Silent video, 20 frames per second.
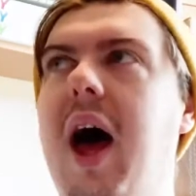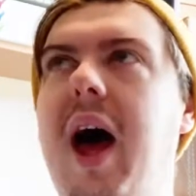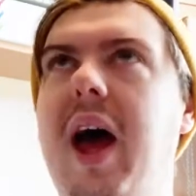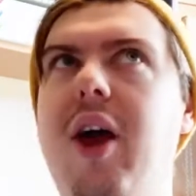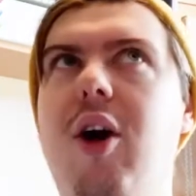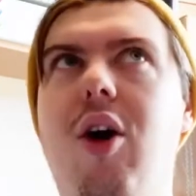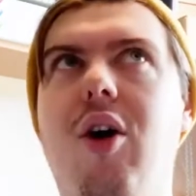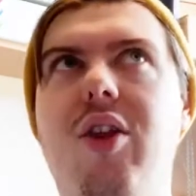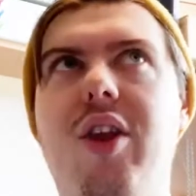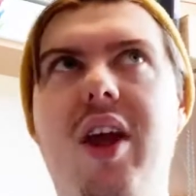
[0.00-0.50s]

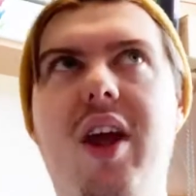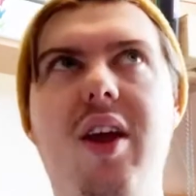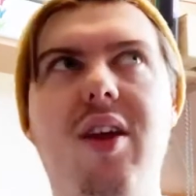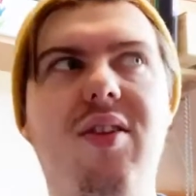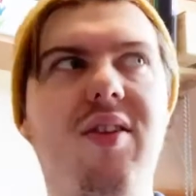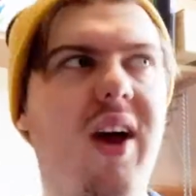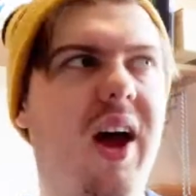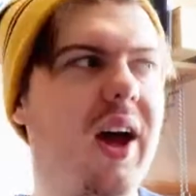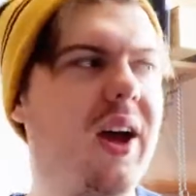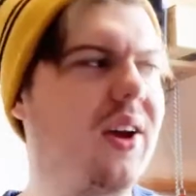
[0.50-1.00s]
I got the
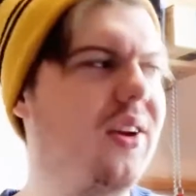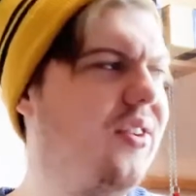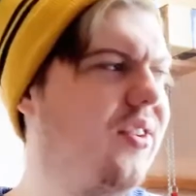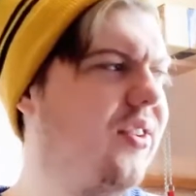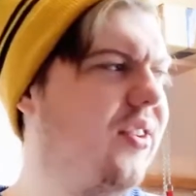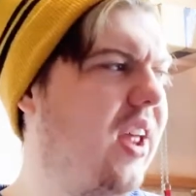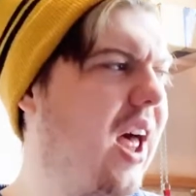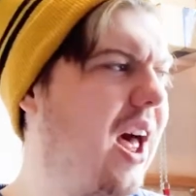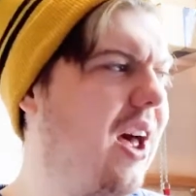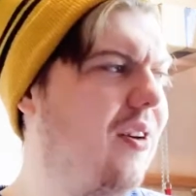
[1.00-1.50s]
entire
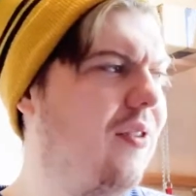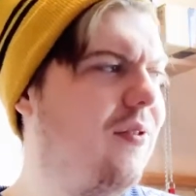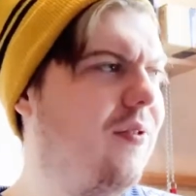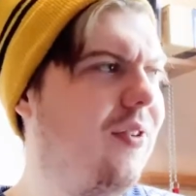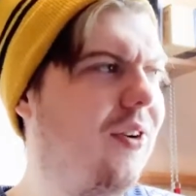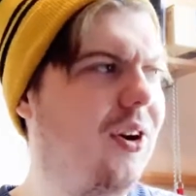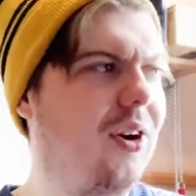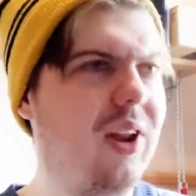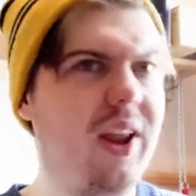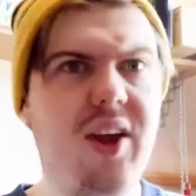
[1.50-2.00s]
set
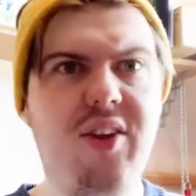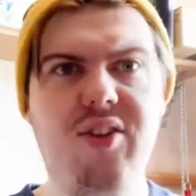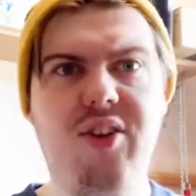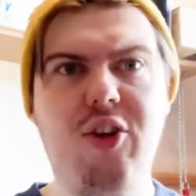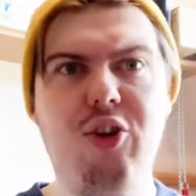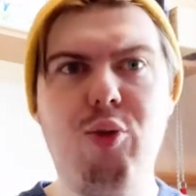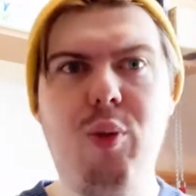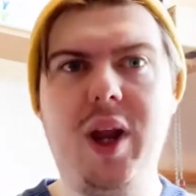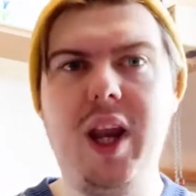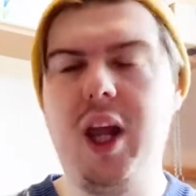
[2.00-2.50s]
for less
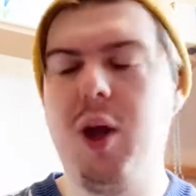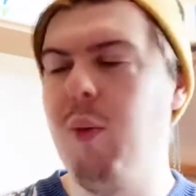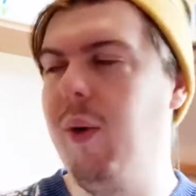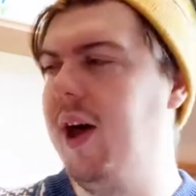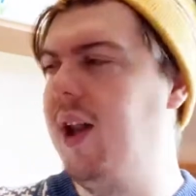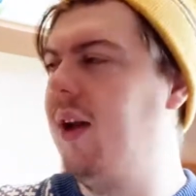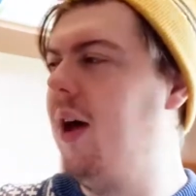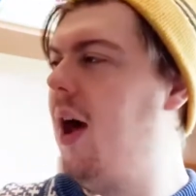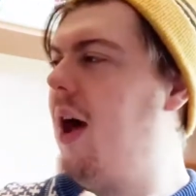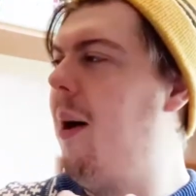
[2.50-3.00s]
than
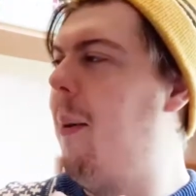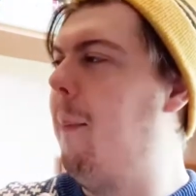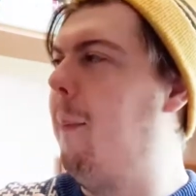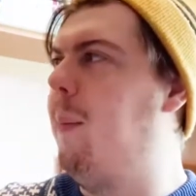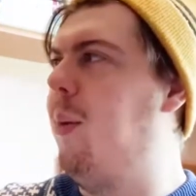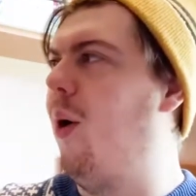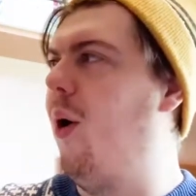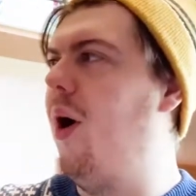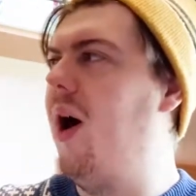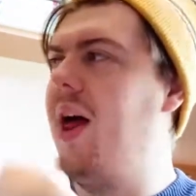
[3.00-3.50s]
£20,
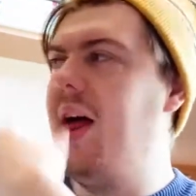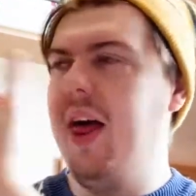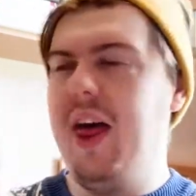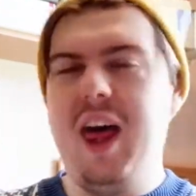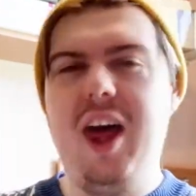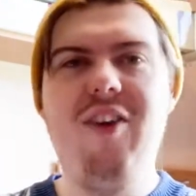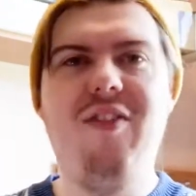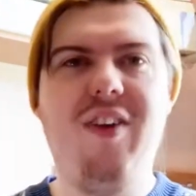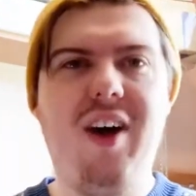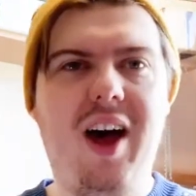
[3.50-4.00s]
but
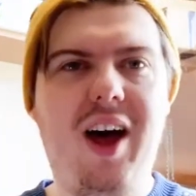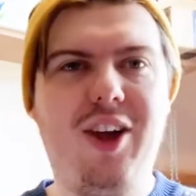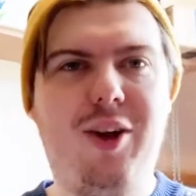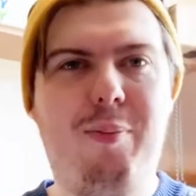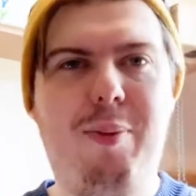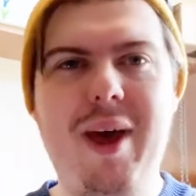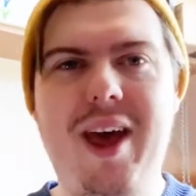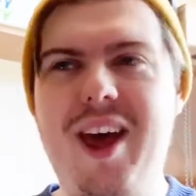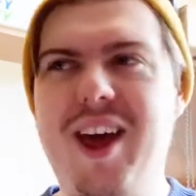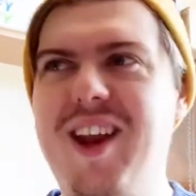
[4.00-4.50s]
if
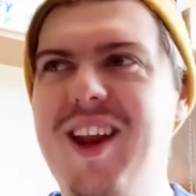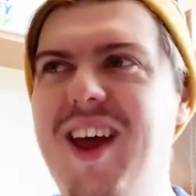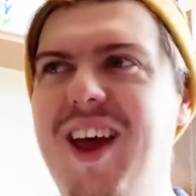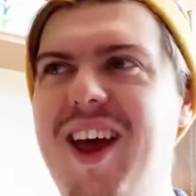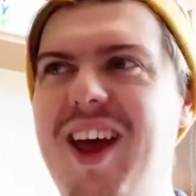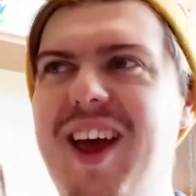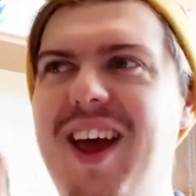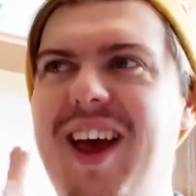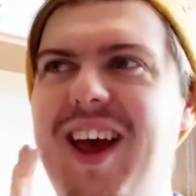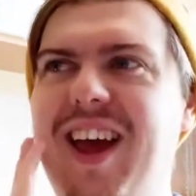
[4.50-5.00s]
I'd been
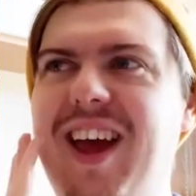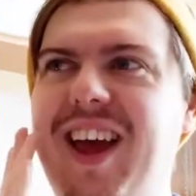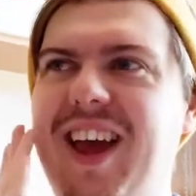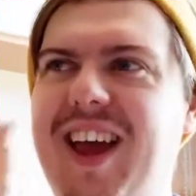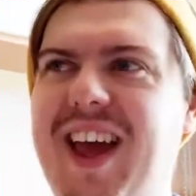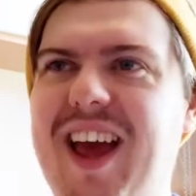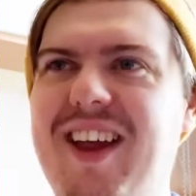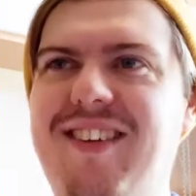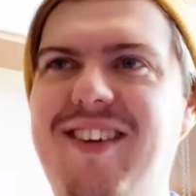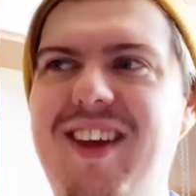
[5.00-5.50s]

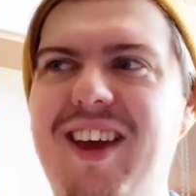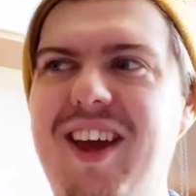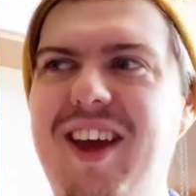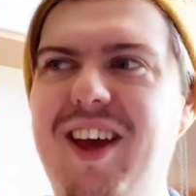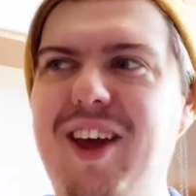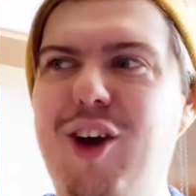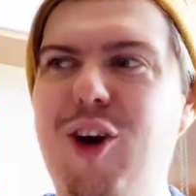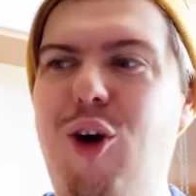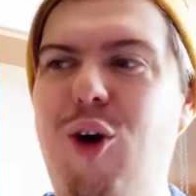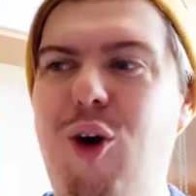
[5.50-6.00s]

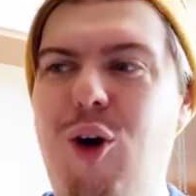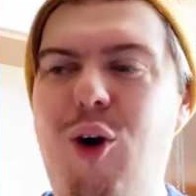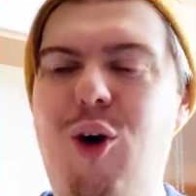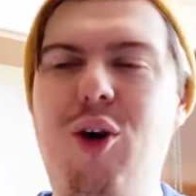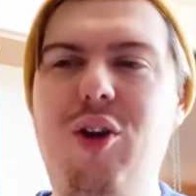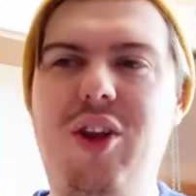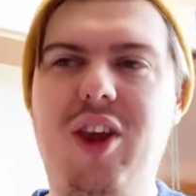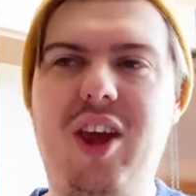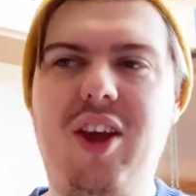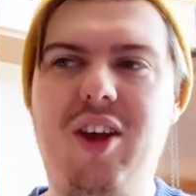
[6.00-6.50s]
getting
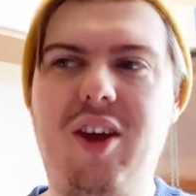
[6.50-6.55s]
all